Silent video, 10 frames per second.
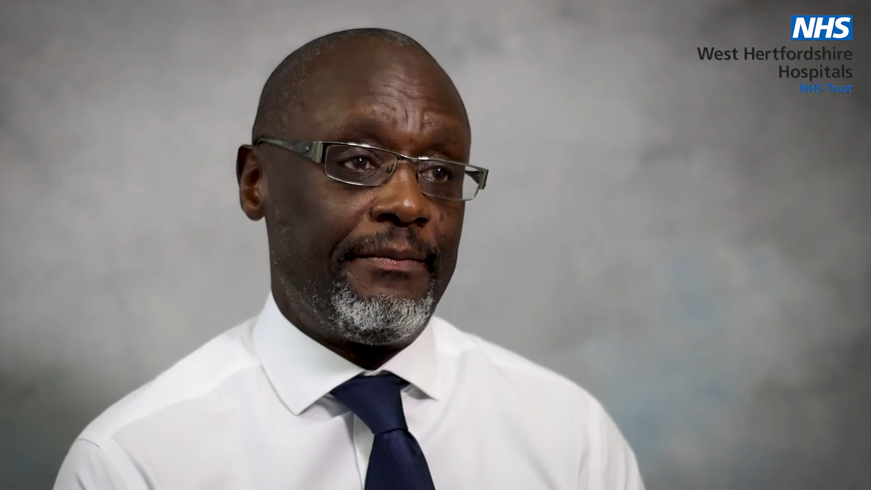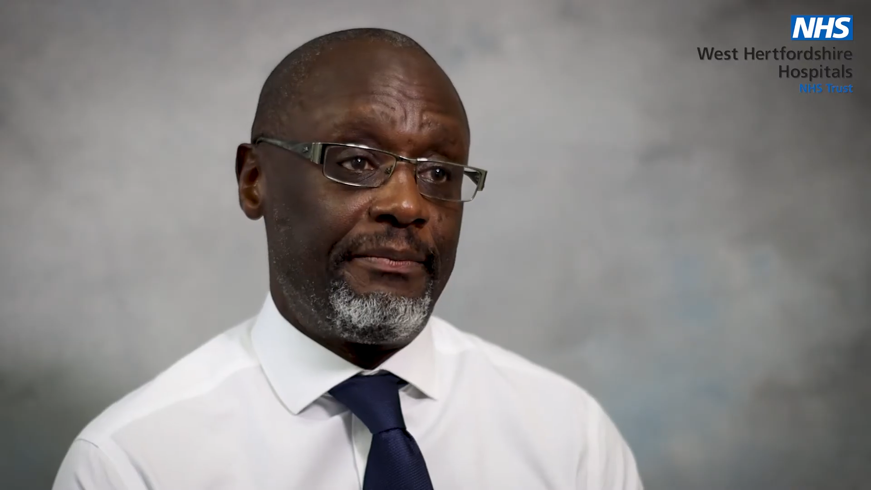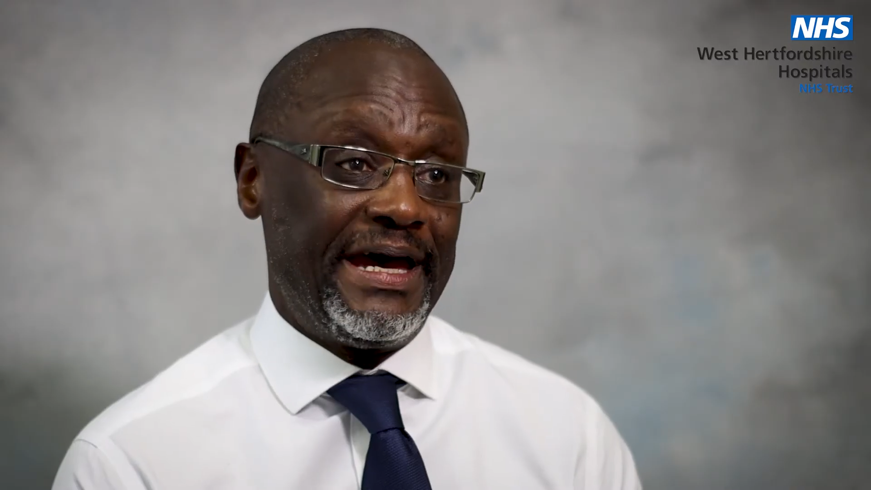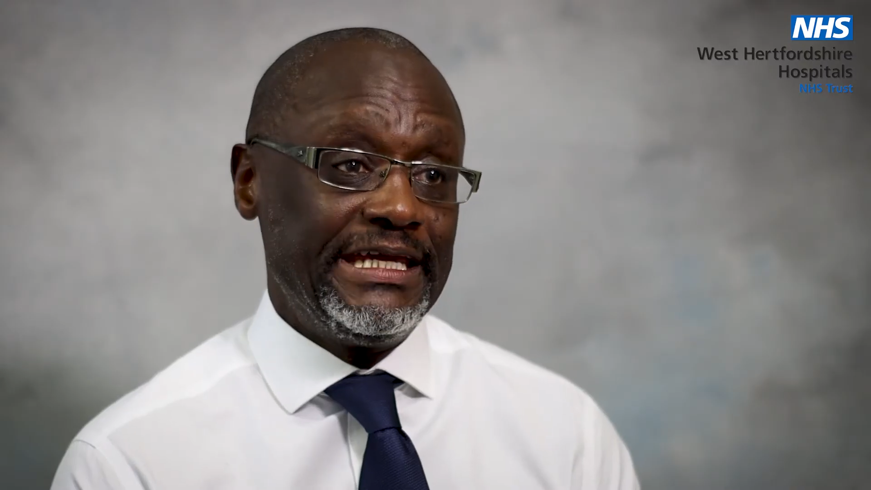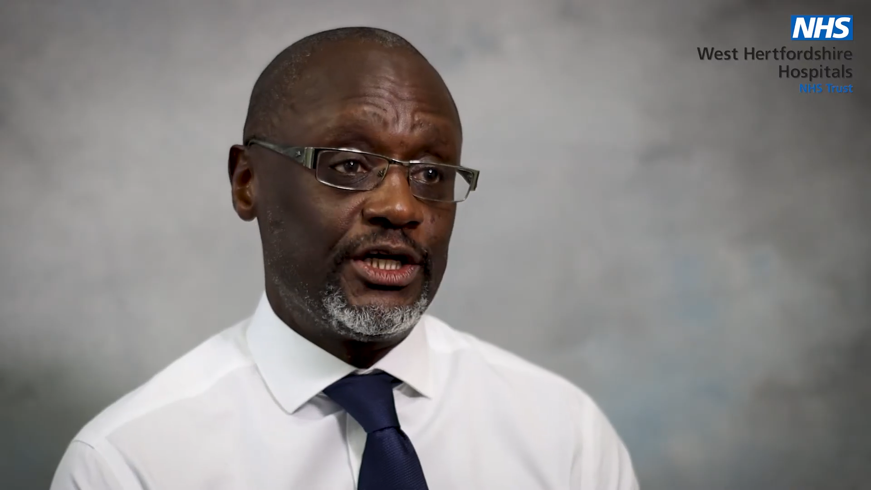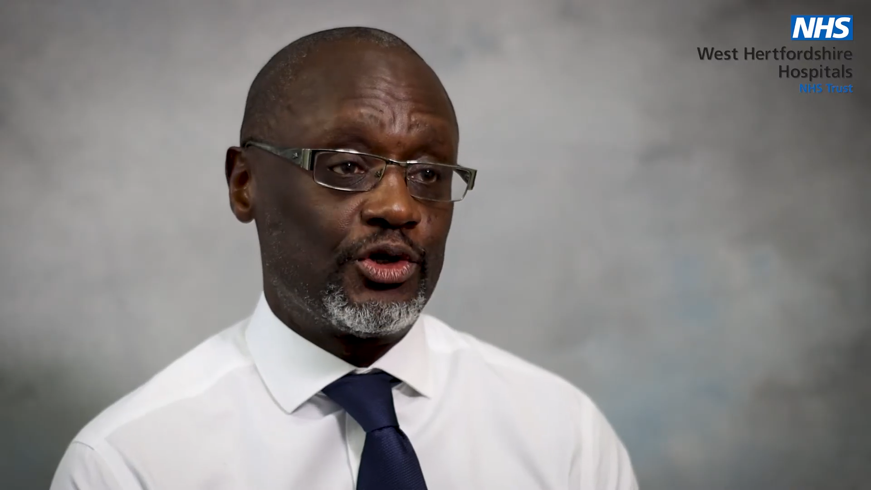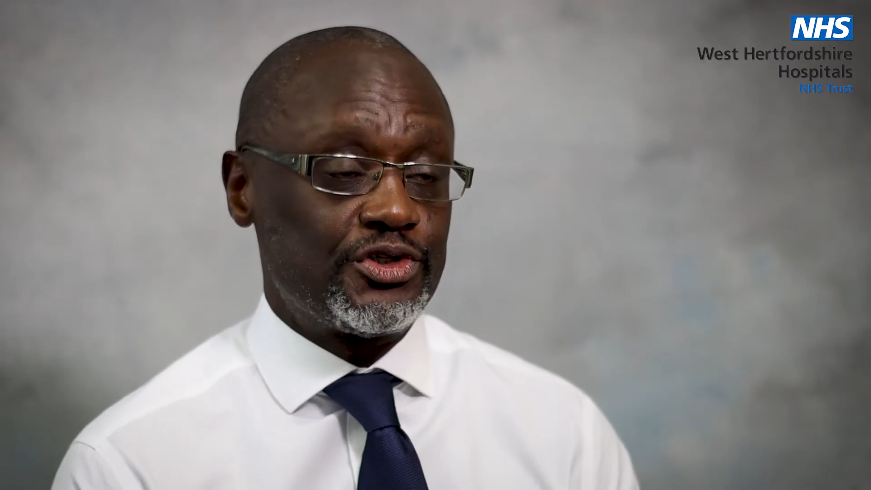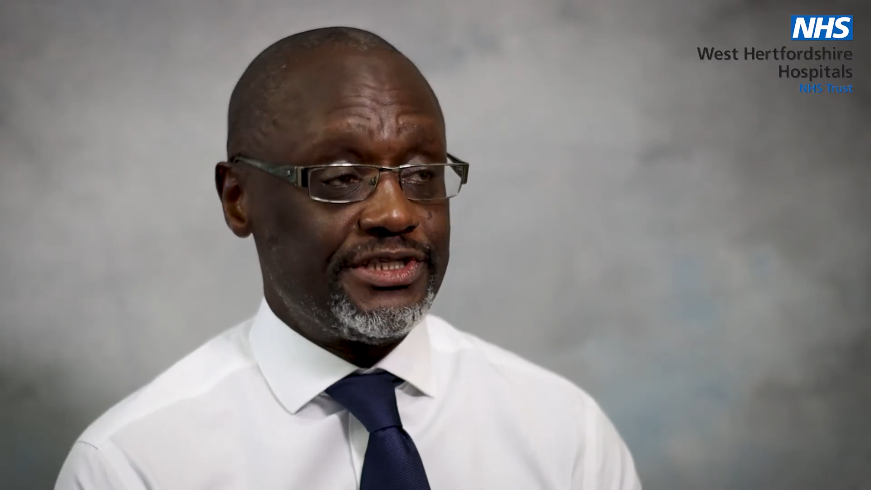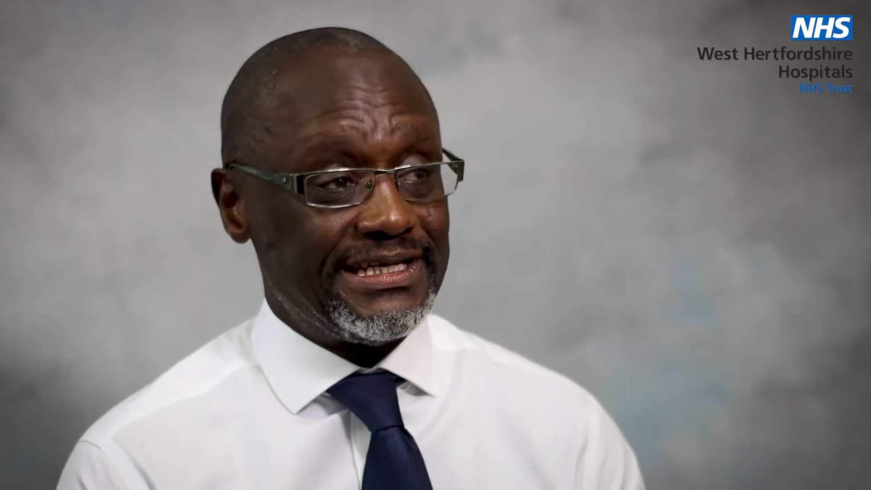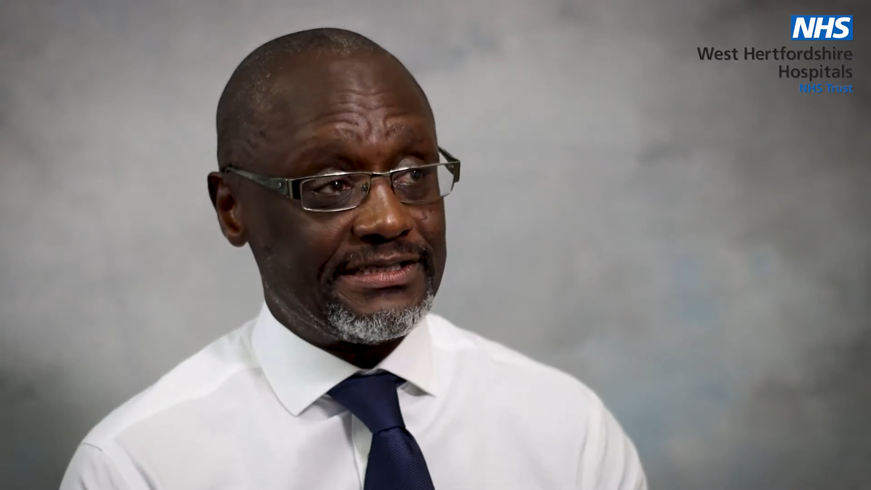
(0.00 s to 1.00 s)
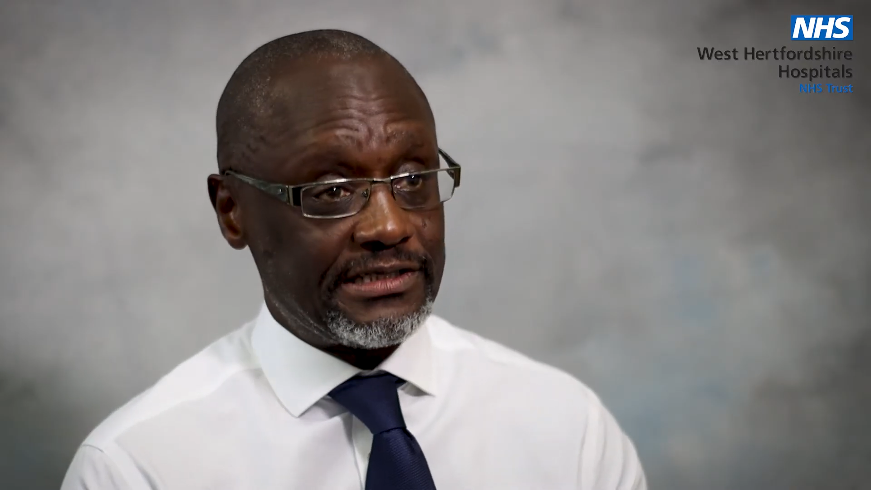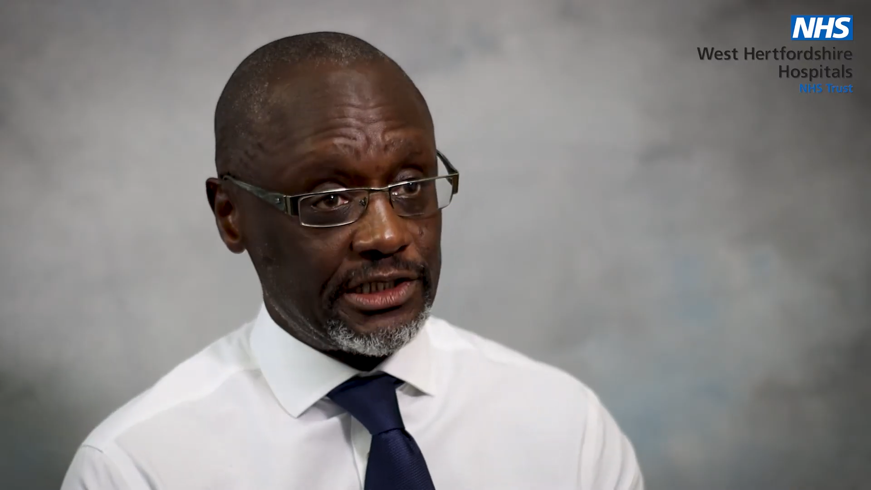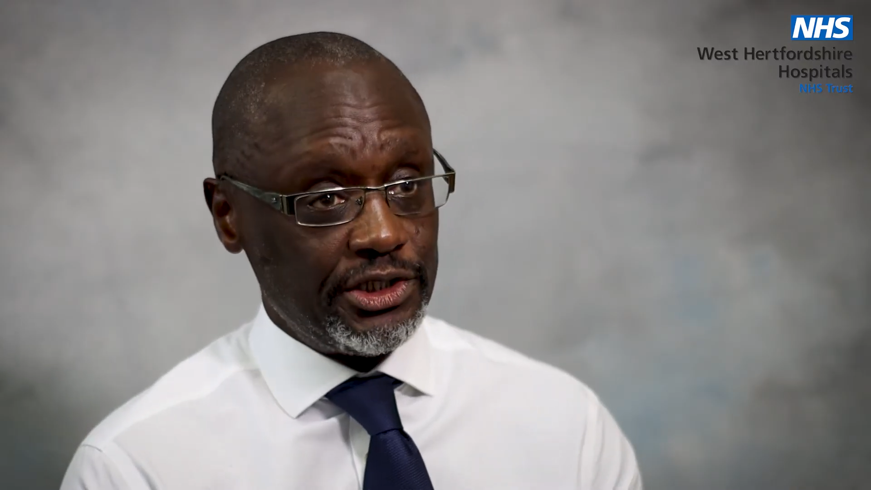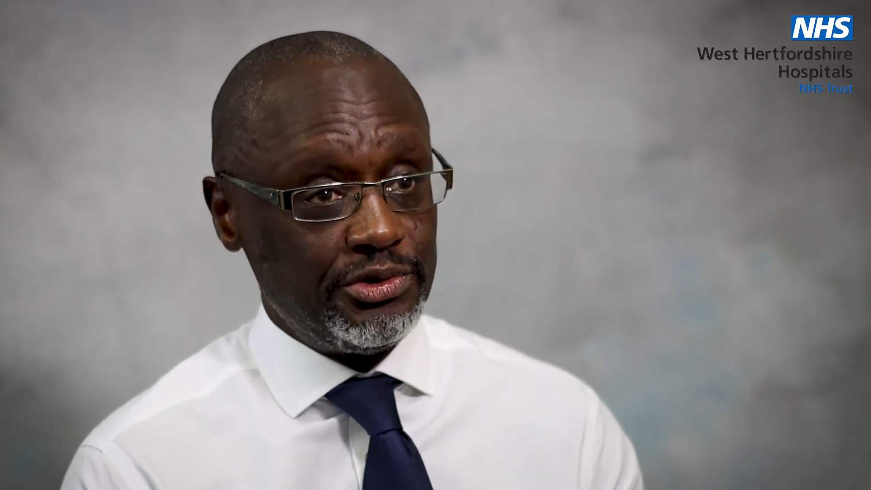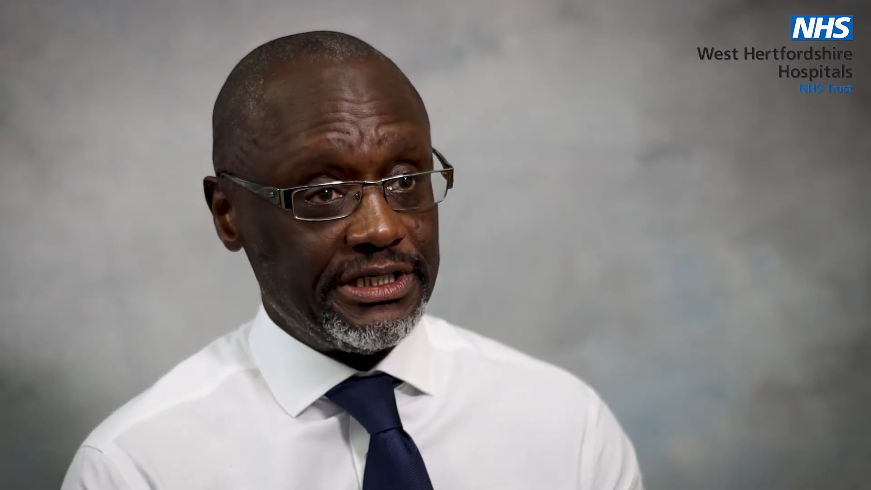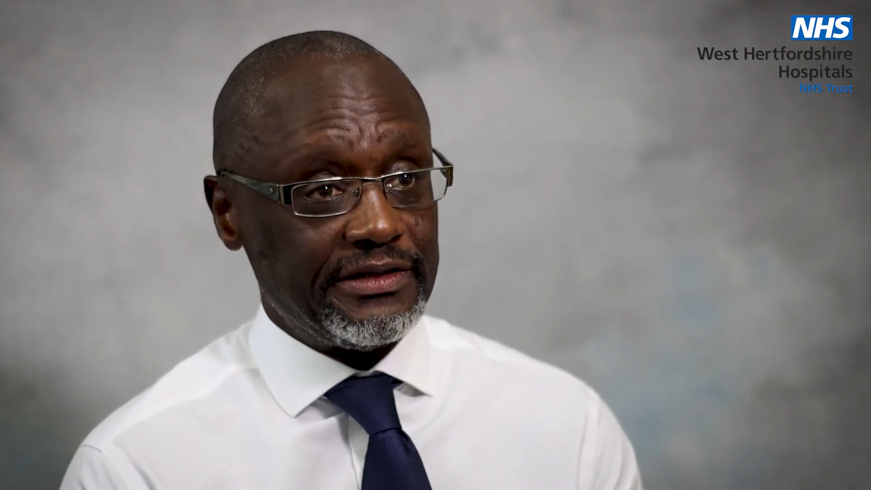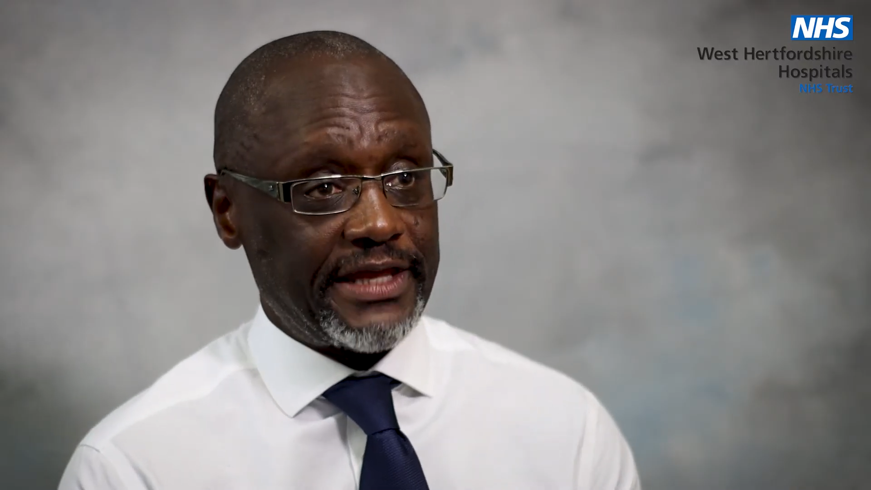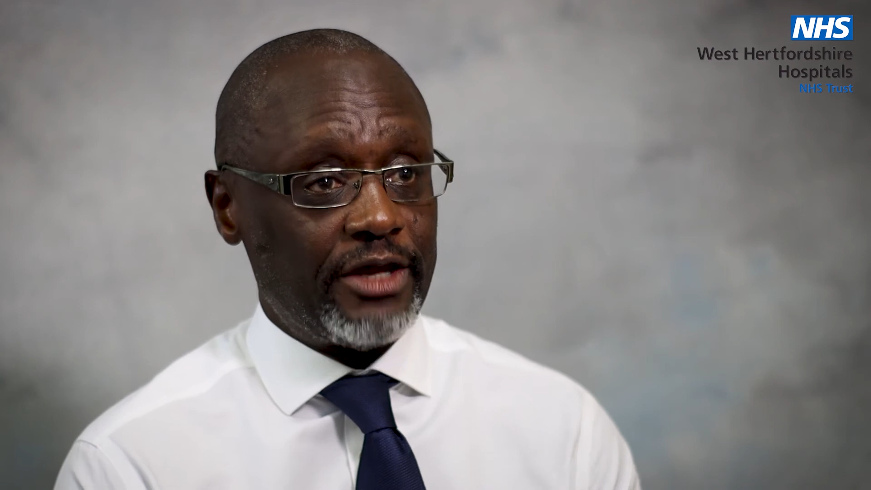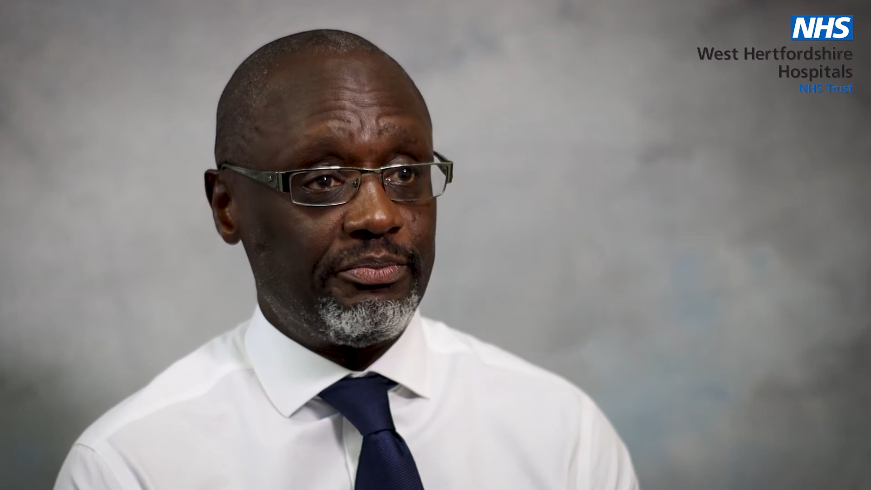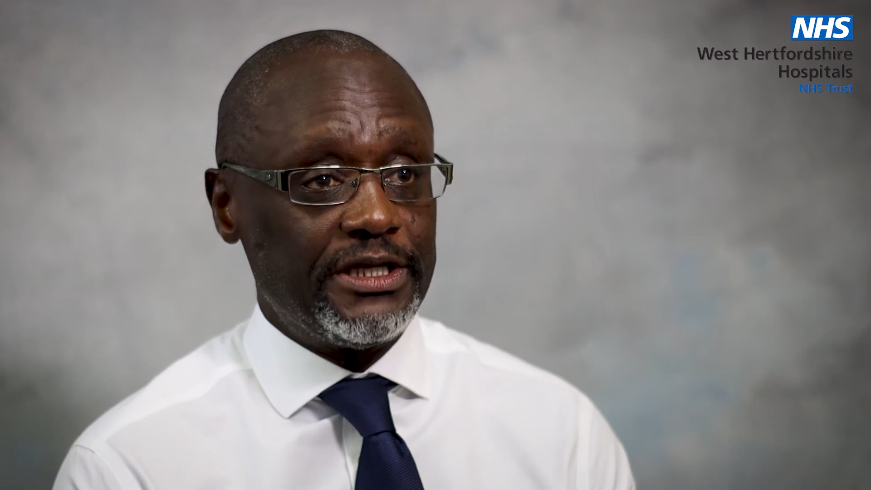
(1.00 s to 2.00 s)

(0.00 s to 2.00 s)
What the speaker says: Paid costs excluding that